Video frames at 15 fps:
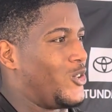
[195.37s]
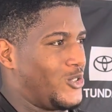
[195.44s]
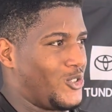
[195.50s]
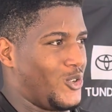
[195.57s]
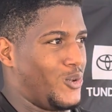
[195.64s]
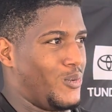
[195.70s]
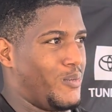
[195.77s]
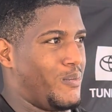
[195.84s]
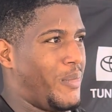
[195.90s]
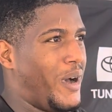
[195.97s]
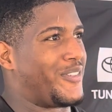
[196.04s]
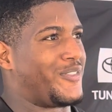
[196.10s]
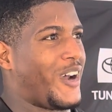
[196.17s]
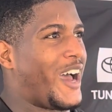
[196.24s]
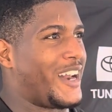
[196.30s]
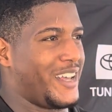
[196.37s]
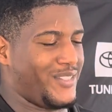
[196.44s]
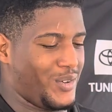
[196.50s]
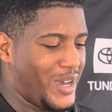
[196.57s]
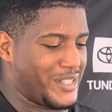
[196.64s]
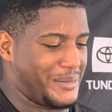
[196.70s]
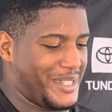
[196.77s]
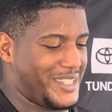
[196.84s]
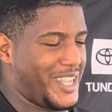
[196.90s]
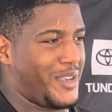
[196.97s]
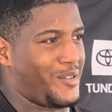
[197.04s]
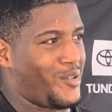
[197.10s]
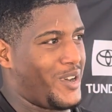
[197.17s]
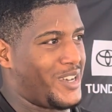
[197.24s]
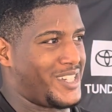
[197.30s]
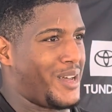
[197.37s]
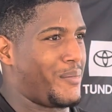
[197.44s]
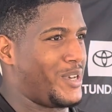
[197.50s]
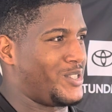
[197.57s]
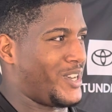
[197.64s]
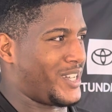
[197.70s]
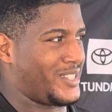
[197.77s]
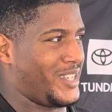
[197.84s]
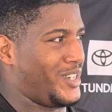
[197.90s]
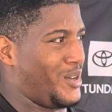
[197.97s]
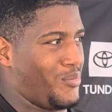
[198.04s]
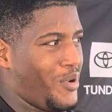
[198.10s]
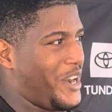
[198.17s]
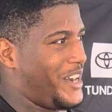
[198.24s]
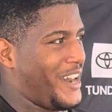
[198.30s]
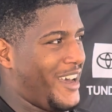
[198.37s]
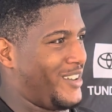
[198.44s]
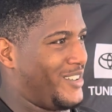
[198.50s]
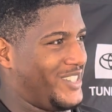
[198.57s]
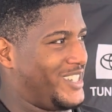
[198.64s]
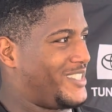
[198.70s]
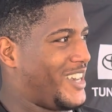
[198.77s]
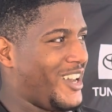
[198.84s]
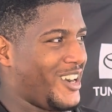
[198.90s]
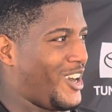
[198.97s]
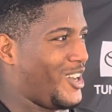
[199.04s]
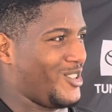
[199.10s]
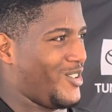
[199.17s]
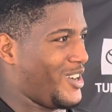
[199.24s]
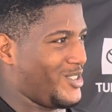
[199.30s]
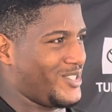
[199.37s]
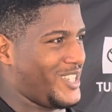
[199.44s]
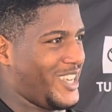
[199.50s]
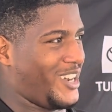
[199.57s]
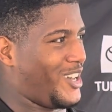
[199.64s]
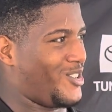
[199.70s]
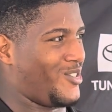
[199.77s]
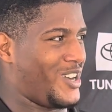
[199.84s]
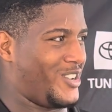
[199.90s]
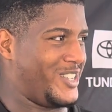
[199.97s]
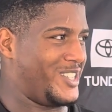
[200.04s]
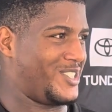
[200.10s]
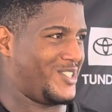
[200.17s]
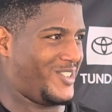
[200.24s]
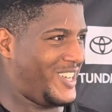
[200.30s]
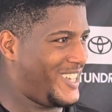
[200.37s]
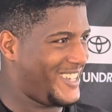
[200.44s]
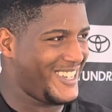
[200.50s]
So by Friday, if you ask me the same question, I bet you I can tell you the breakdown of the entire Colorado State, Colorado history.